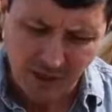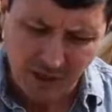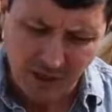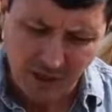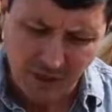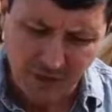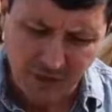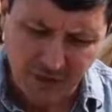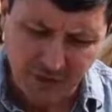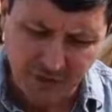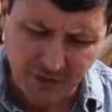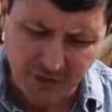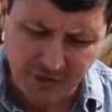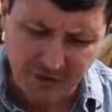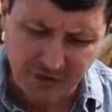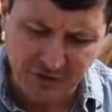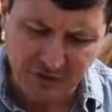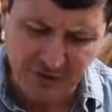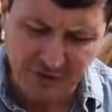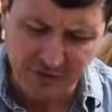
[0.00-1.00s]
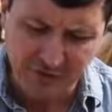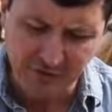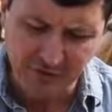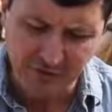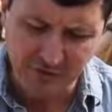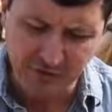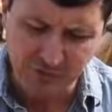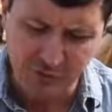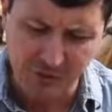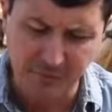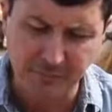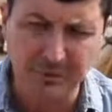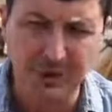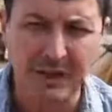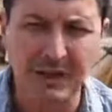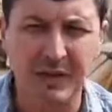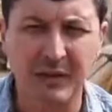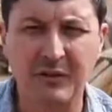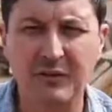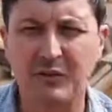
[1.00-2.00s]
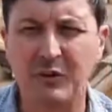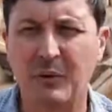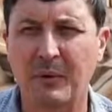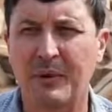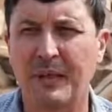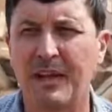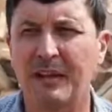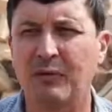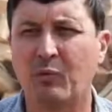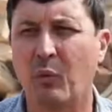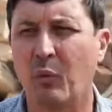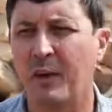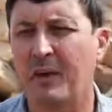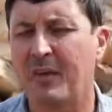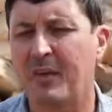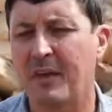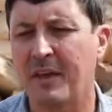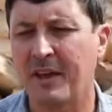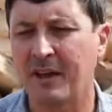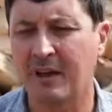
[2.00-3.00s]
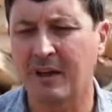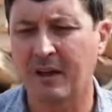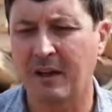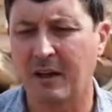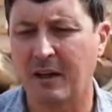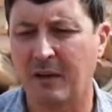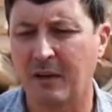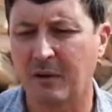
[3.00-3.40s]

I think that that's an easy trap to get into, and that's one thing.